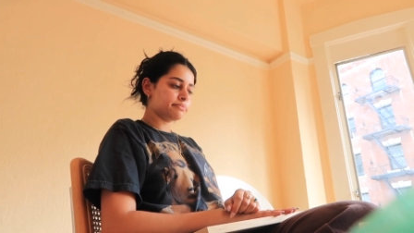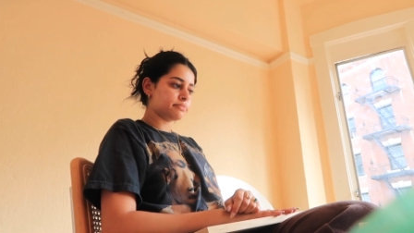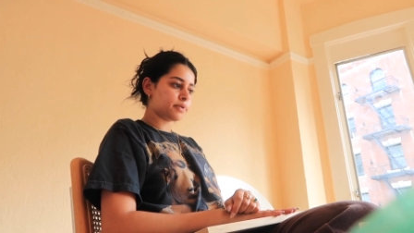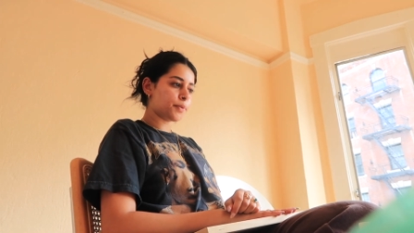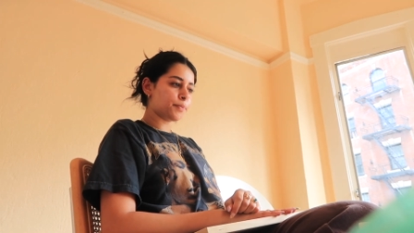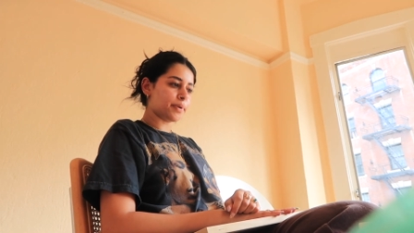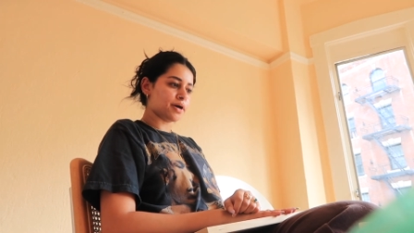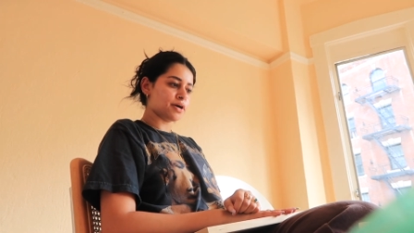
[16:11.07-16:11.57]

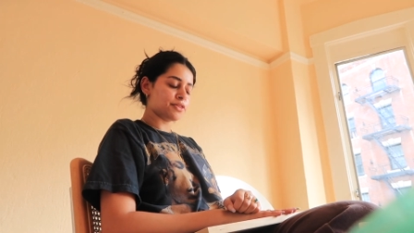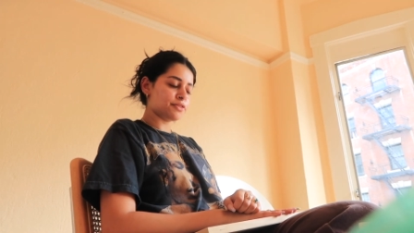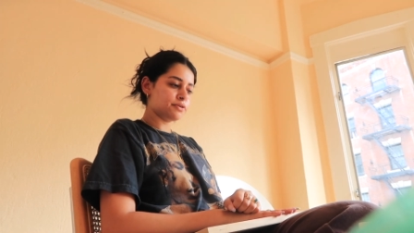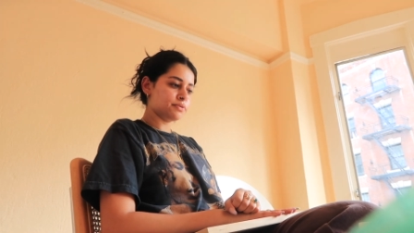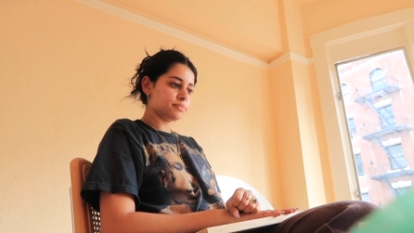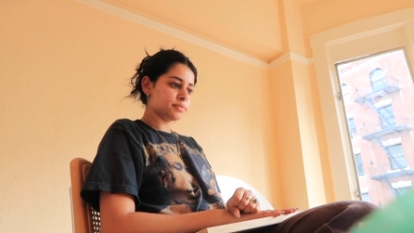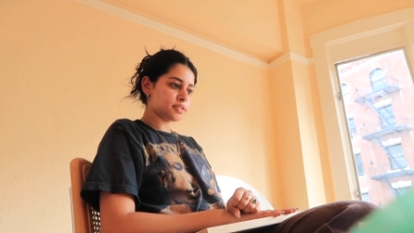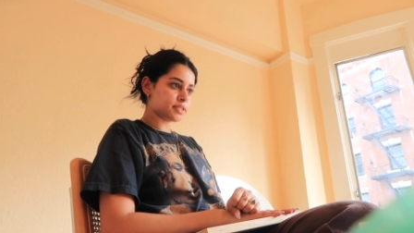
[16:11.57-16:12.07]
my
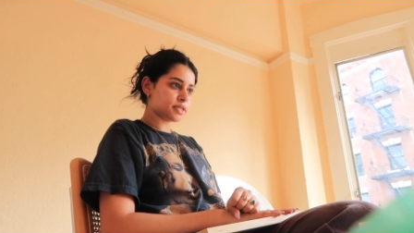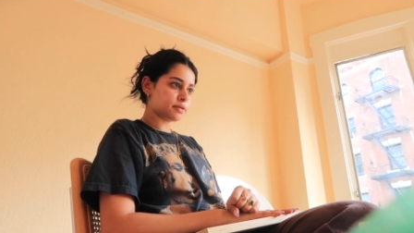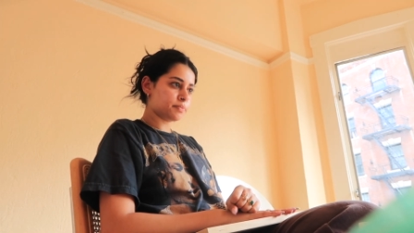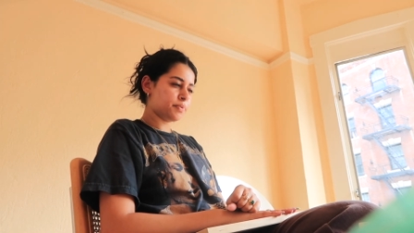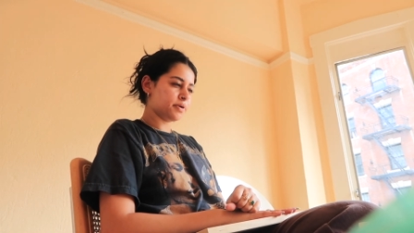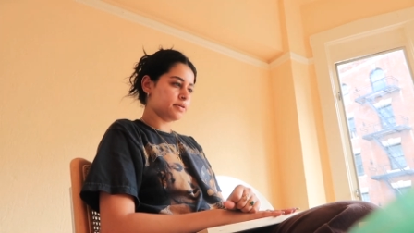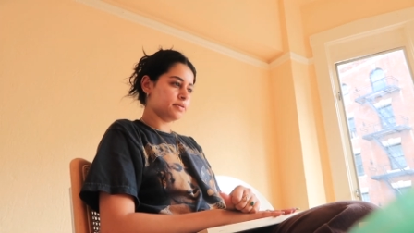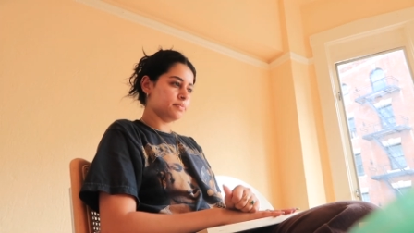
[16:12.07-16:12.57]
bathroom is
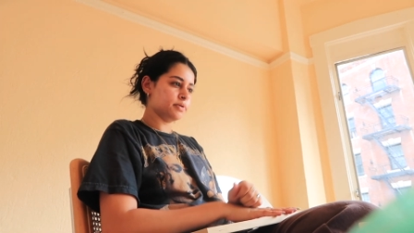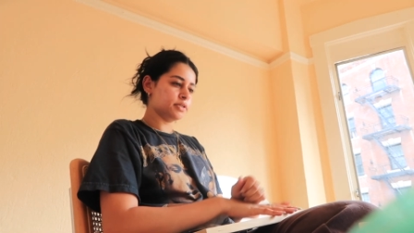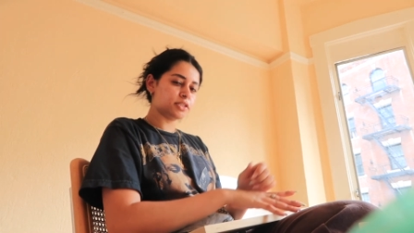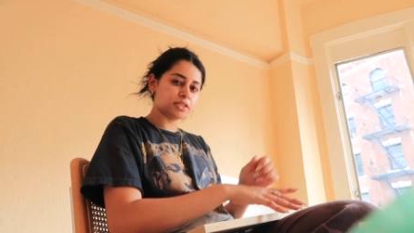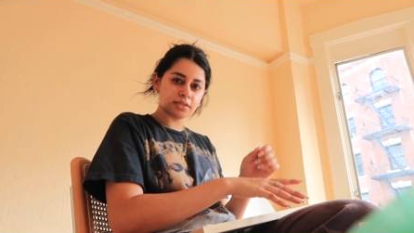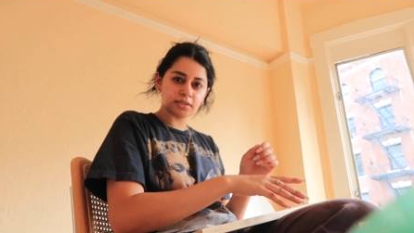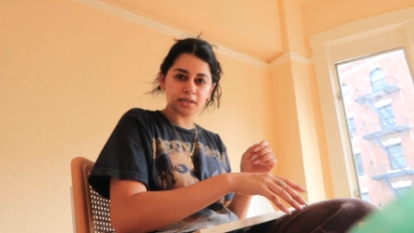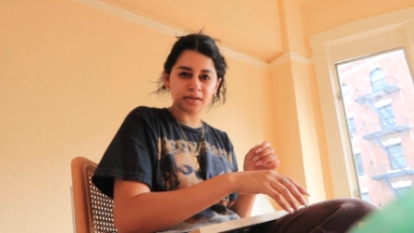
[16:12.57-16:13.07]
like pretty much
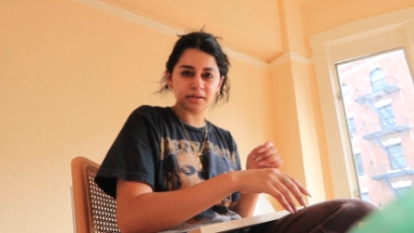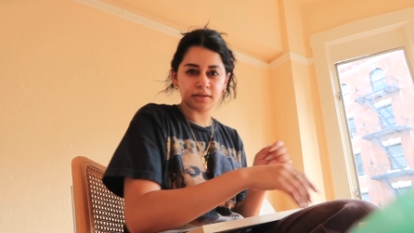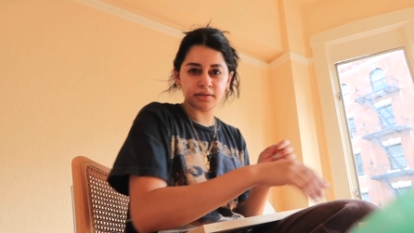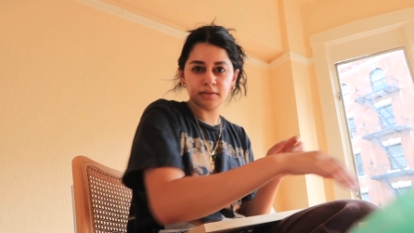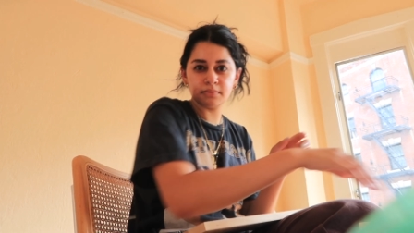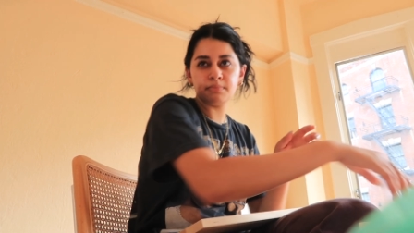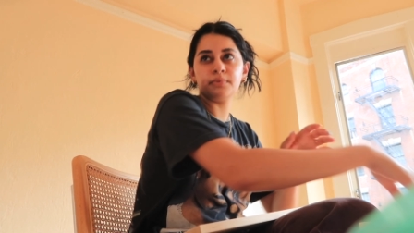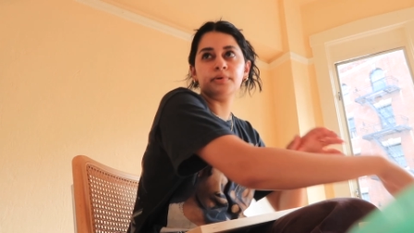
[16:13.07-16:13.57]
set
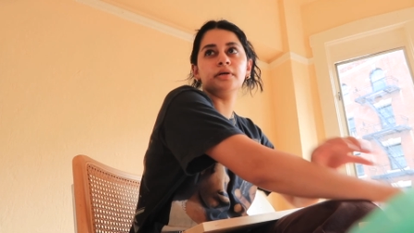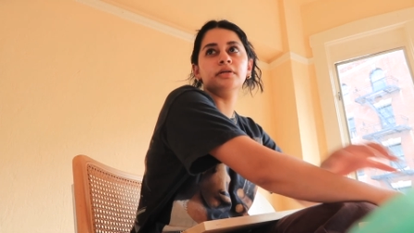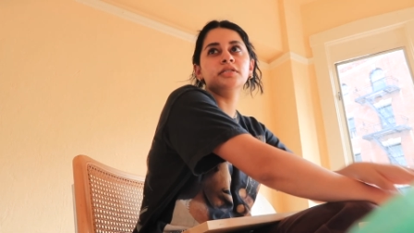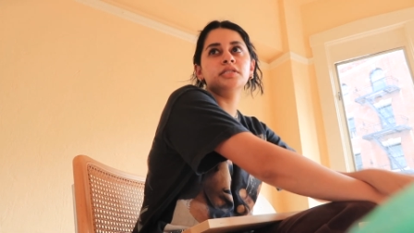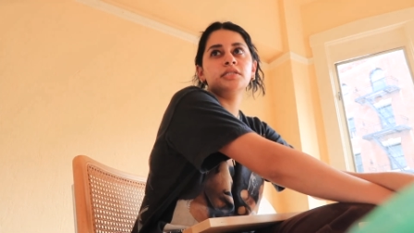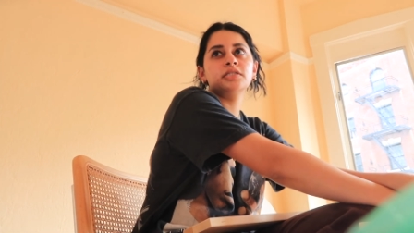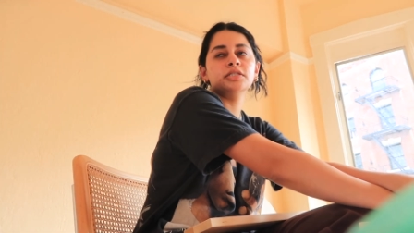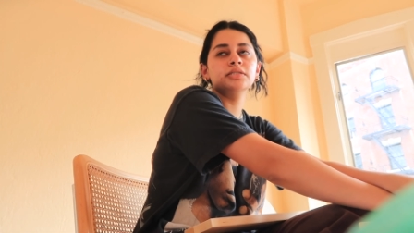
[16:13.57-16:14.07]
up, but I
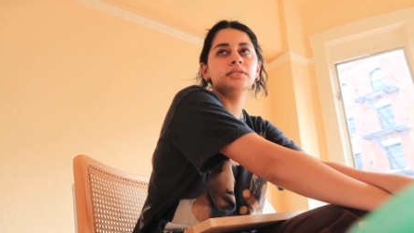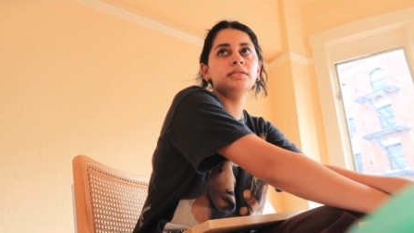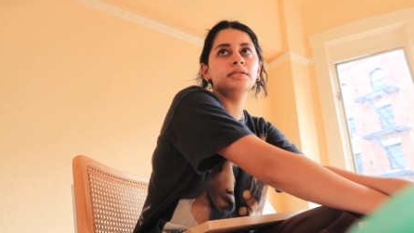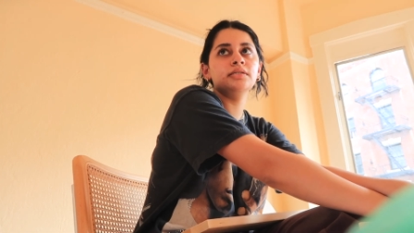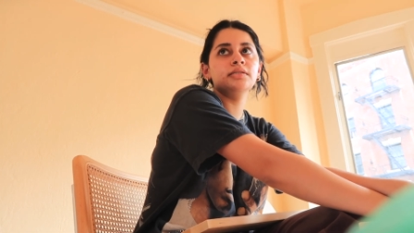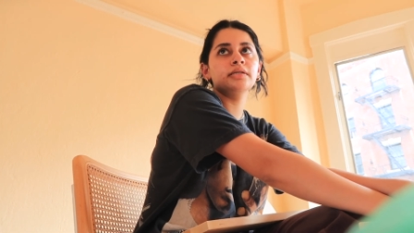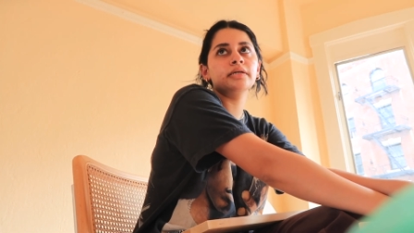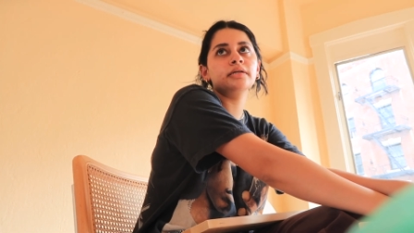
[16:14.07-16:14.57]
still
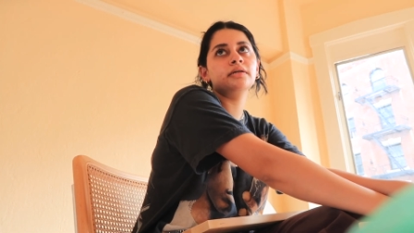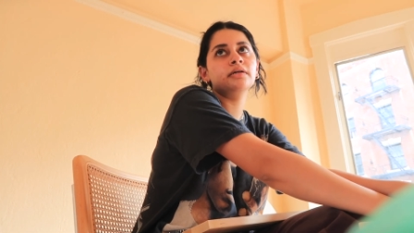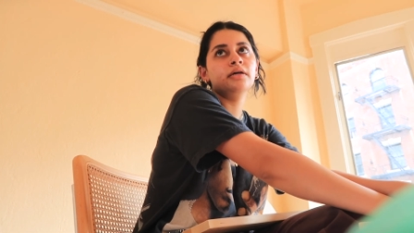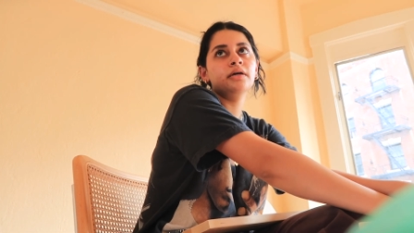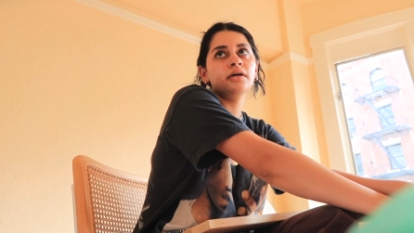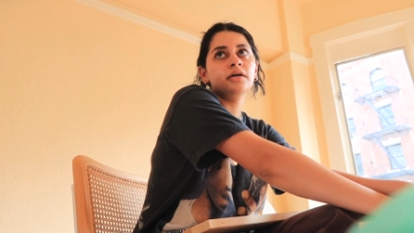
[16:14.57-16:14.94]
need like